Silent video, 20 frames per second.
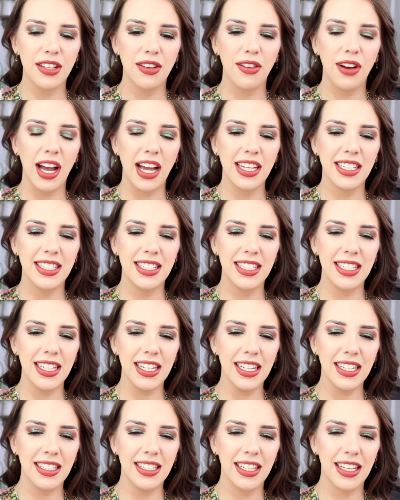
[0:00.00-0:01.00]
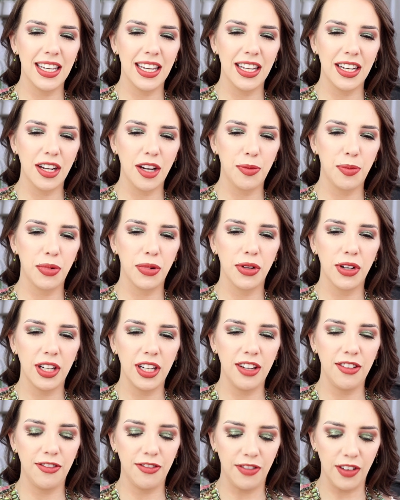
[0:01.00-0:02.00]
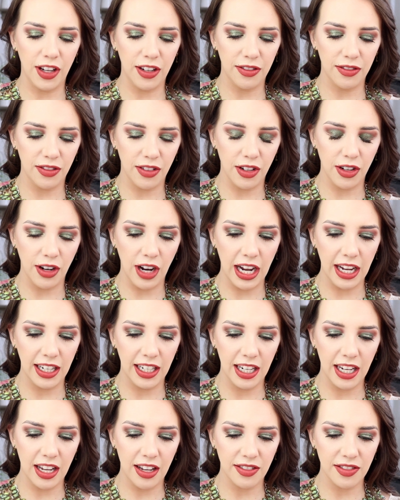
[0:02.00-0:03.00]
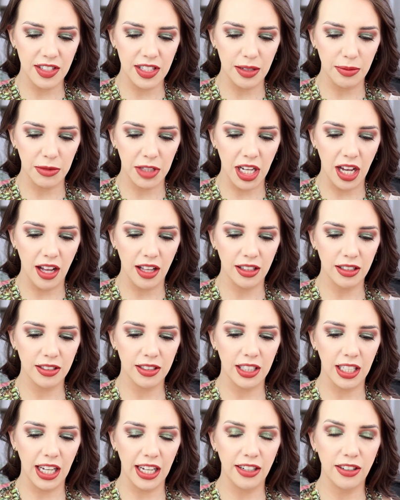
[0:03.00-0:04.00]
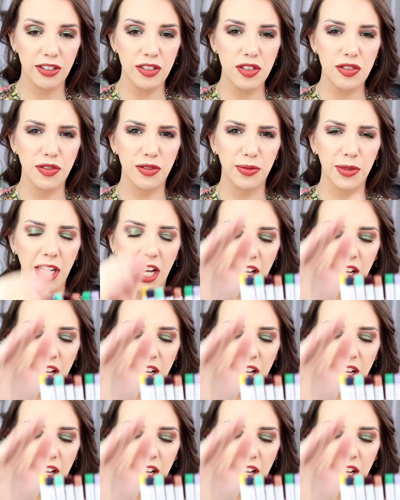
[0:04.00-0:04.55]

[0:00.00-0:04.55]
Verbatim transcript: so I did get a pretty fun variety of some colored liners from